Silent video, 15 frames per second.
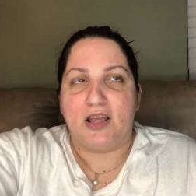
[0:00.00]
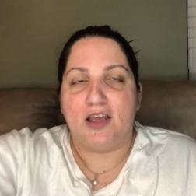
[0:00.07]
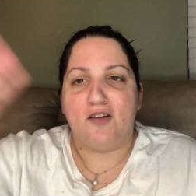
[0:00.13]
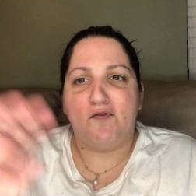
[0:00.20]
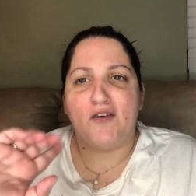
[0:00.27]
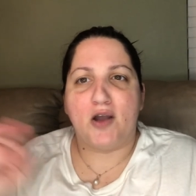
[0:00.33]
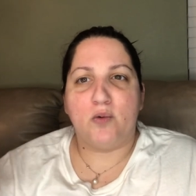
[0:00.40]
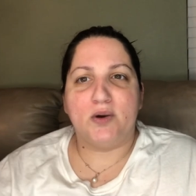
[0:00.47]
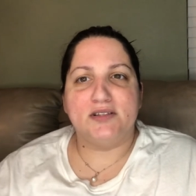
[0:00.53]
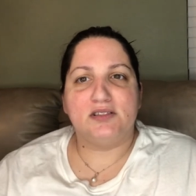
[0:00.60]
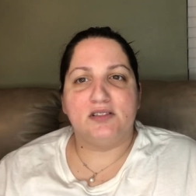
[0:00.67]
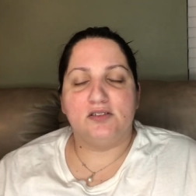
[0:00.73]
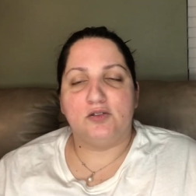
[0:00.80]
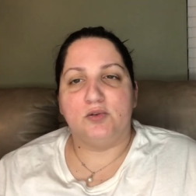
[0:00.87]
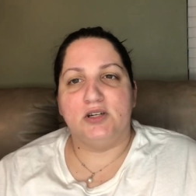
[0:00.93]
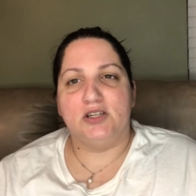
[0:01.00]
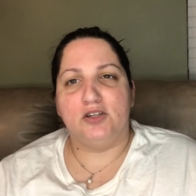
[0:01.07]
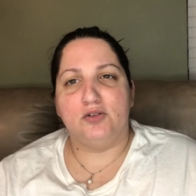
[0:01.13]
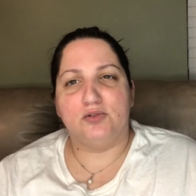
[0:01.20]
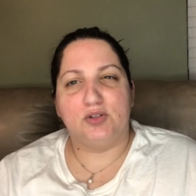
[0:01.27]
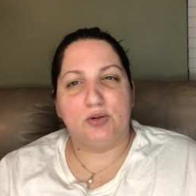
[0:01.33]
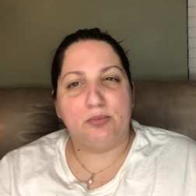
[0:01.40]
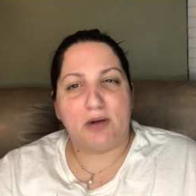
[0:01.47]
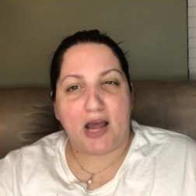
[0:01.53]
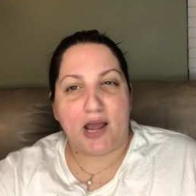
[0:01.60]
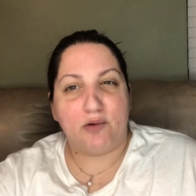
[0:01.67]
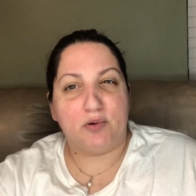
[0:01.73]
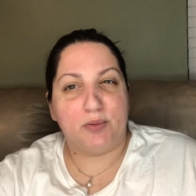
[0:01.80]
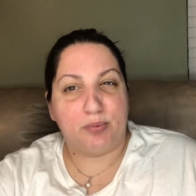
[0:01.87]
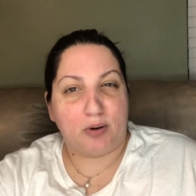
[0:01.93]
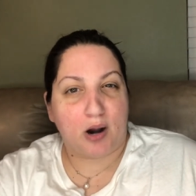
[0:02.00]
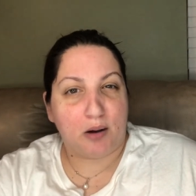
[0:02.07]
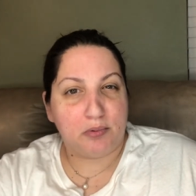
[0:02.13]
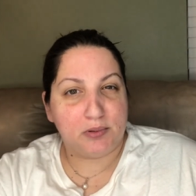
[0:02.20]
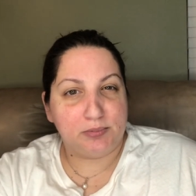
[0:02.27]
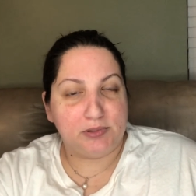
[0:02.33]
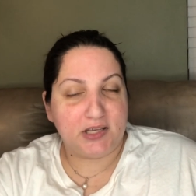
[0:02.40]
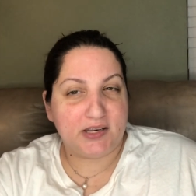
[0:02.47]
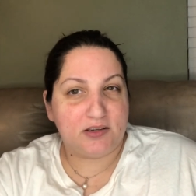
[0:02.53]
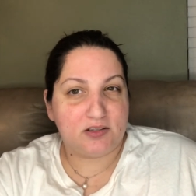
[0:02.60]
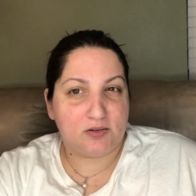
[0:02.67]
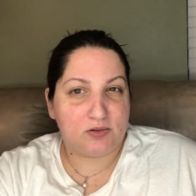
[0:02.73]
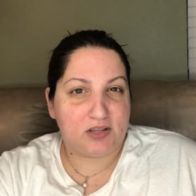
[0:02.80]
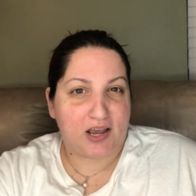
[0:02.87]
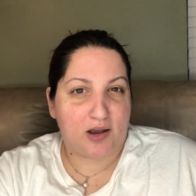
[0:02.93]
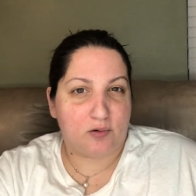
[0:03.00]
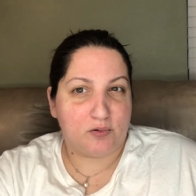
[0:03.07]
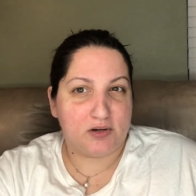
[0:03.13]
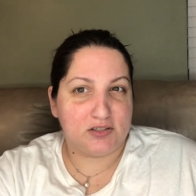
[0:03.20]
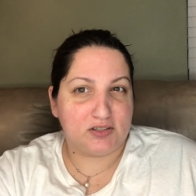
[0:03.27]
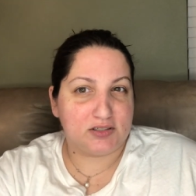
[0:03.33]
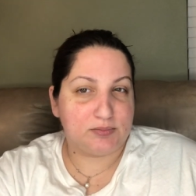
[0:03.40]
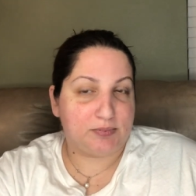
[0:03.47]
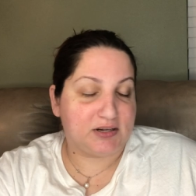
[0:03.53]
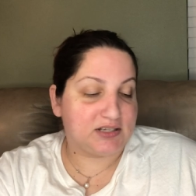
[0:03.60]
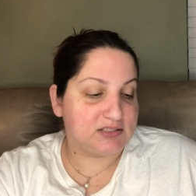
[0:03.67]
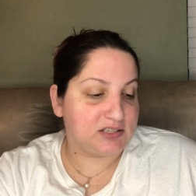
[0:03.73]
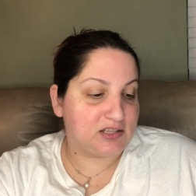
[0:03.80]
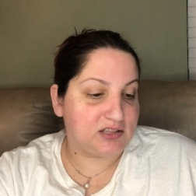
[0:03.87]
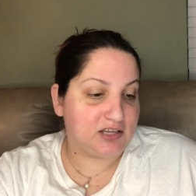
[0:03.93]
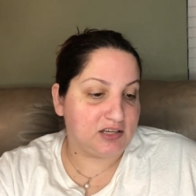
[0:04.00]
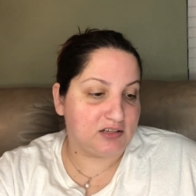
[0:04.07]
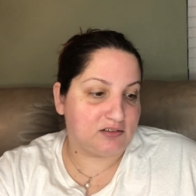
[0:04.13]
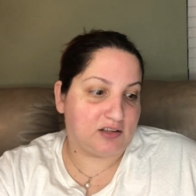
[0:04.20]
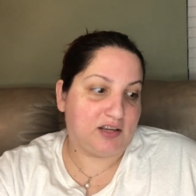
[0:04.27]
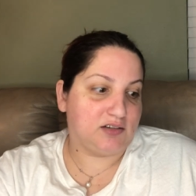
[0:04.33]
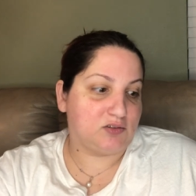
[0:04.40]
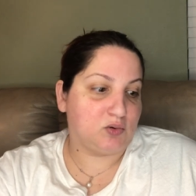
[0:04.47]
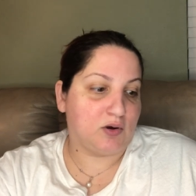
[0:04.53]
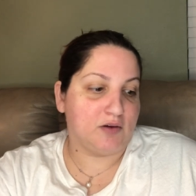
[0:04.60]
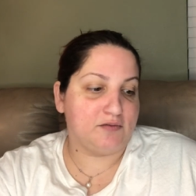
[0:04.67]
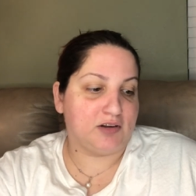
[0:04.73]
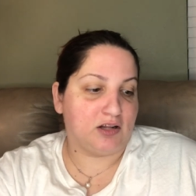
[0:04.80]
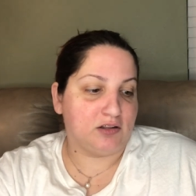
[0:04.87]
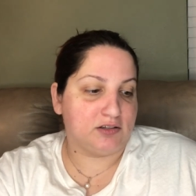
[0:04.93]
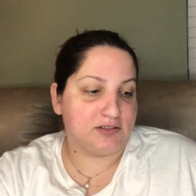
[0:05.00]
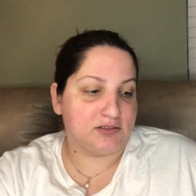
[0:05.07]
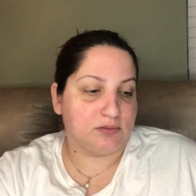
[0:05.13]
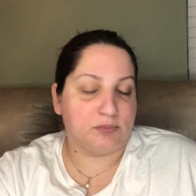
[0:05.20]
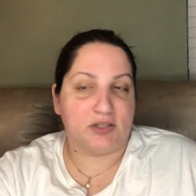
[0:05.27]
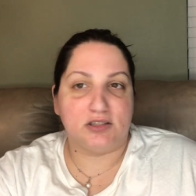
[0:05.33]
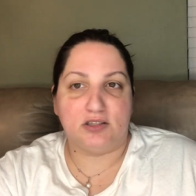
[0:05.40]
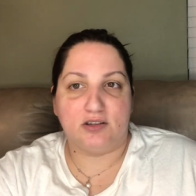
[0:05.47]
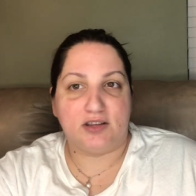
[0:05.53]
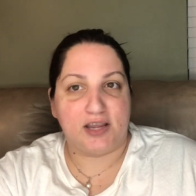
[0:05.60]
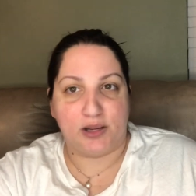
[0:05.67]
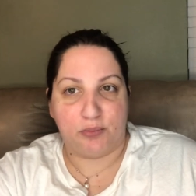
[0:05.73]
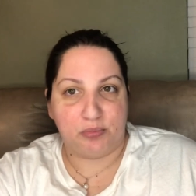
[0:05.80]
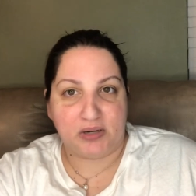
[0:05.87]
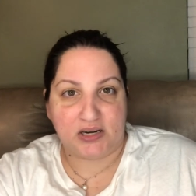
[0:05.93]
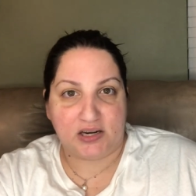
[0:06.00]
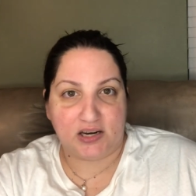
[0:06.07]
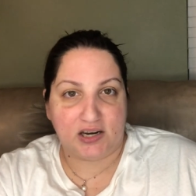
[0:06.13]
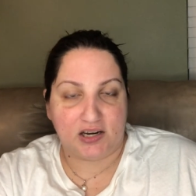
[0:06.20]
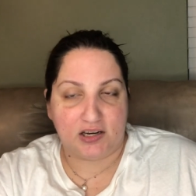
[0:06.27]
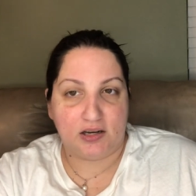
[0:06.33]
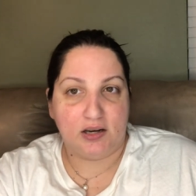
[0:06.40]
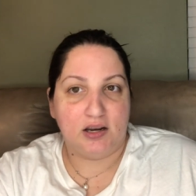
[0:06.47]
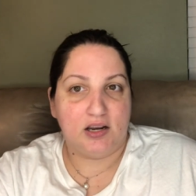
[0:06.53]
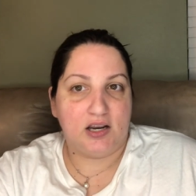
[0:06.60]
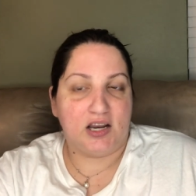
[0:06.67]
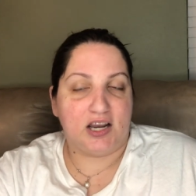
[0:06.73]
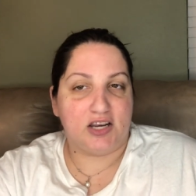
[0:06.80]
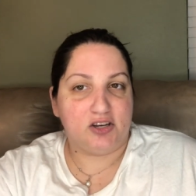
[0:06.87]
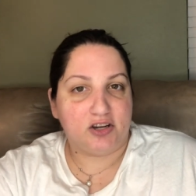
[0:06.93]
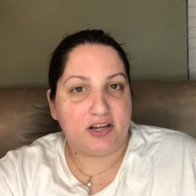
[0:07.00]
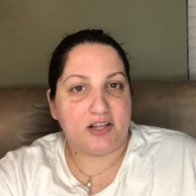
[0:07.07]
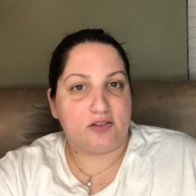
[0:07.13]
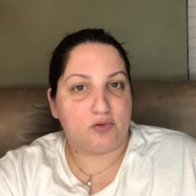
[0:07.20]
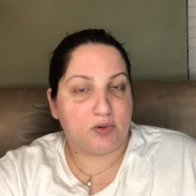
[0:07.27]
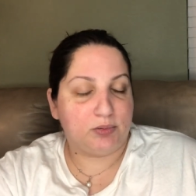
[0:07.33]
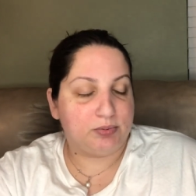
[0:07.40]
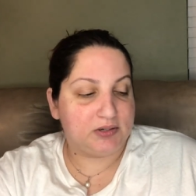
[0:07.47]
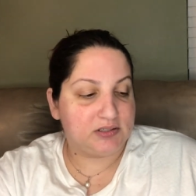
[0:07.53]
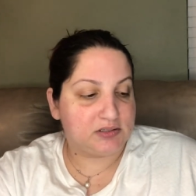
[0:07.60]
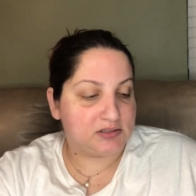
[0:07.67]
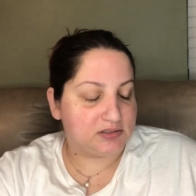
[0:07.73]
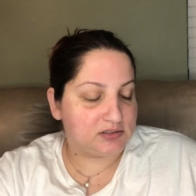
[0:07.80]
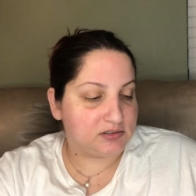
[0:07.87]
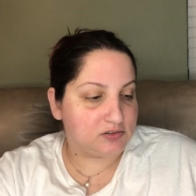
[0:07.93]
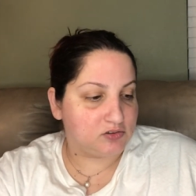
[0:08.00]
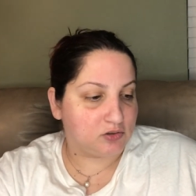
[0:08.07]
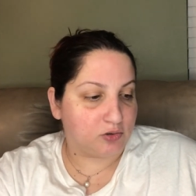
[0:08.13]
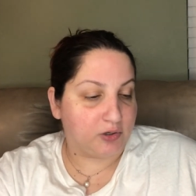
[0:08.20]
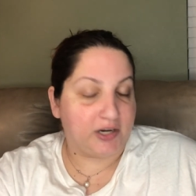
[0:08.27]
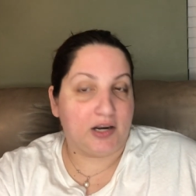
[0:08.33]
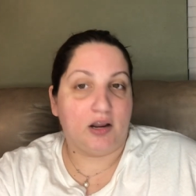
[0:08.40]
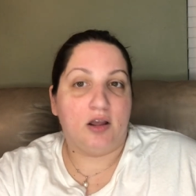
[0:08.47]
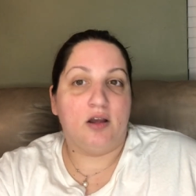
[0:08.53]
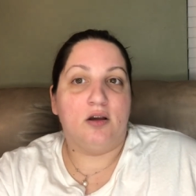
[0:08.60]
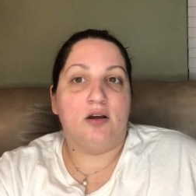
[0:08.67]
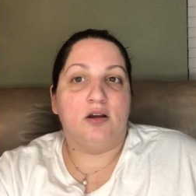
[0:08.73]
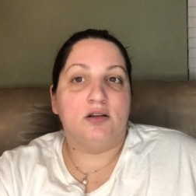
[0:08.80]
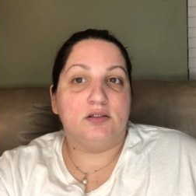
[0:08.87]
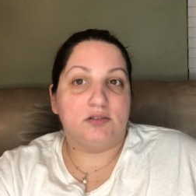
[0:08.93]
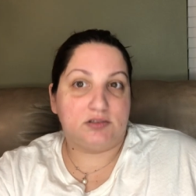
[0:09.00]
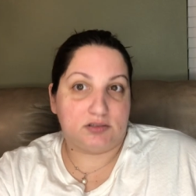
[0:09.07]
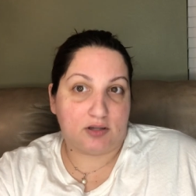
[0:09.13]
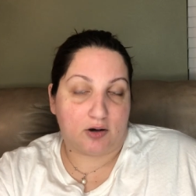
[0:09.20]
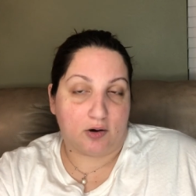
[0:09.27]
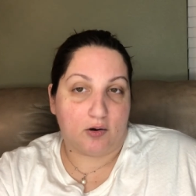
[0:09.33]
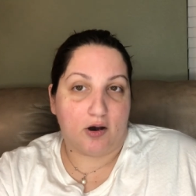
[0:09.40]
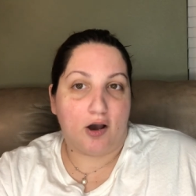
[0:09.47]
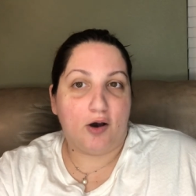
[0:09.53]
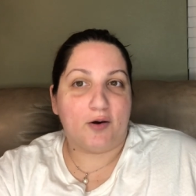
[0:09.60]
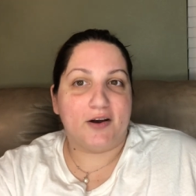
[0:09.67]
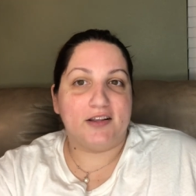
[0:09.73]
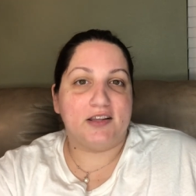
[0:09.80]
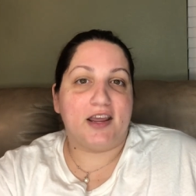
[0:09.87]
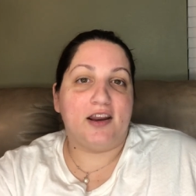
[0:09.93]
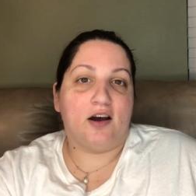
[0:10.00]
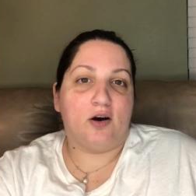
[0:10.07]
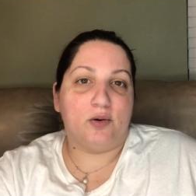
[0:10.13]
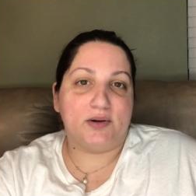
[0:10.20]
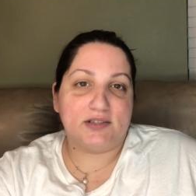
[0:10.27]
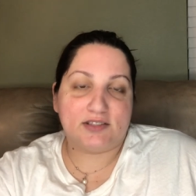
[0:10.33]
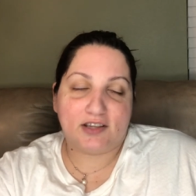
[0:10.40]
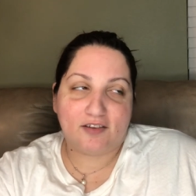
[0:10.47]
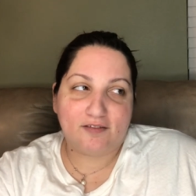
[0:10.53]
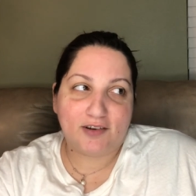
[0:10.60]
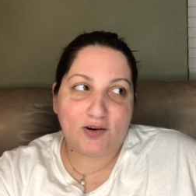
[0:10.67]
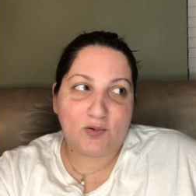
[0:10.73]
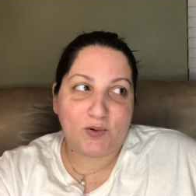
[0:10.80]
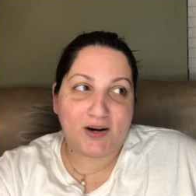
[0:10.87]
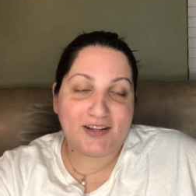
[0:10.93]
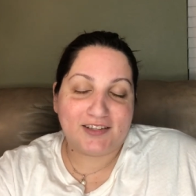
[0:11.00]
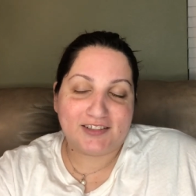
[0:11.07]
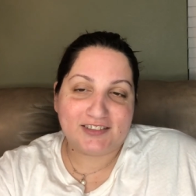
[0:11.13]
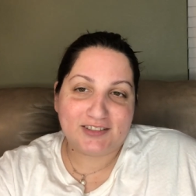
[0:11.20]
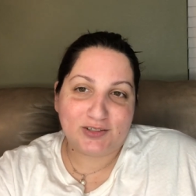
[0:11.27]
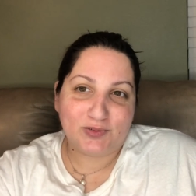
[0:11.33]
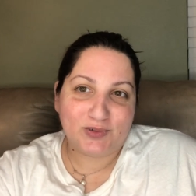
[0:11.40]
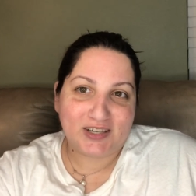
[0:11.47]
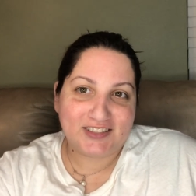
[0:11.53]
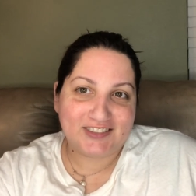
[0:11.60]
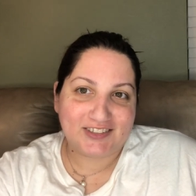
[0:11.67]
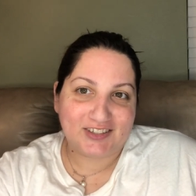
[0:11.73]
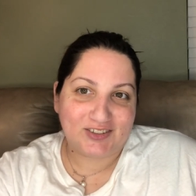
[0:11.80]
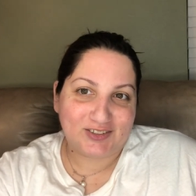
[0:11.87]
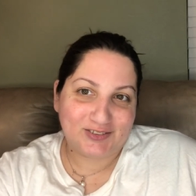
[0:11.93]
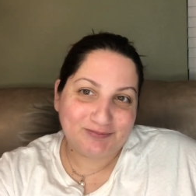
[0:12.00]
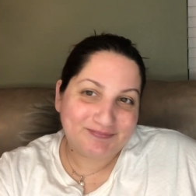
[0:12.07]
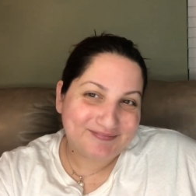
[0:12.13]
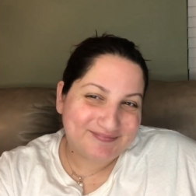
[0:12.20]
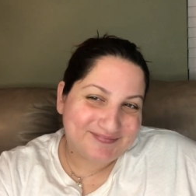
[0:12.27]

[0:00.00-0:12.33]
If I wasn't doing YouTube, I would probably do that one just because I think like $12 a month, you can't beat it. And you get 3 pieces of jewelry. So, oh, and they always give you a Werther's Original.